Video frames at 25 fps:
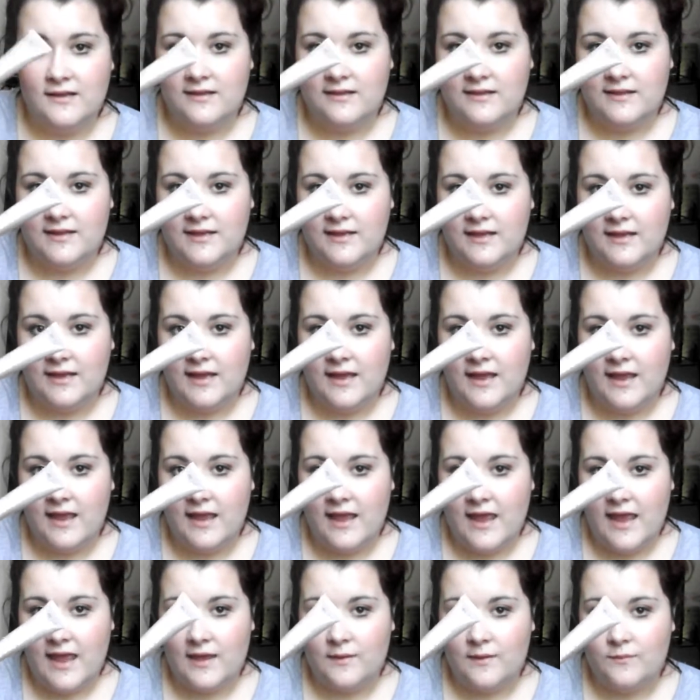the
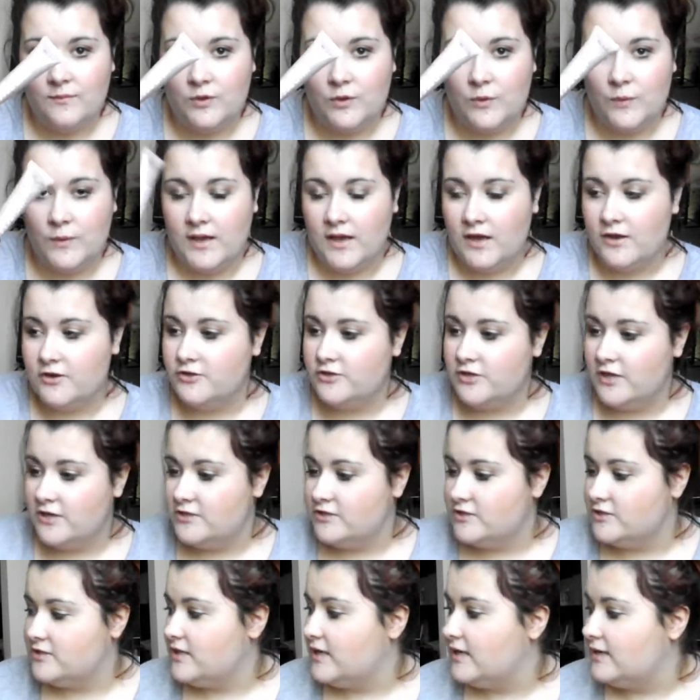MUA Undress
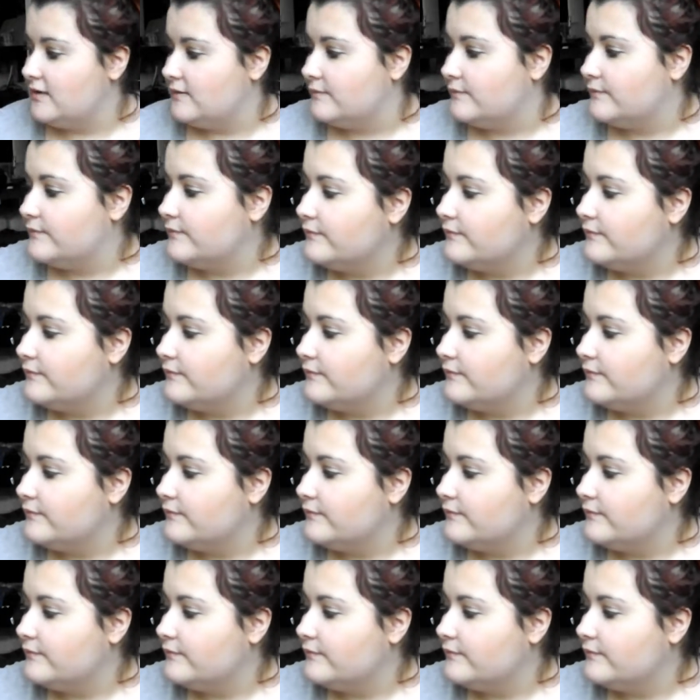Your Skin.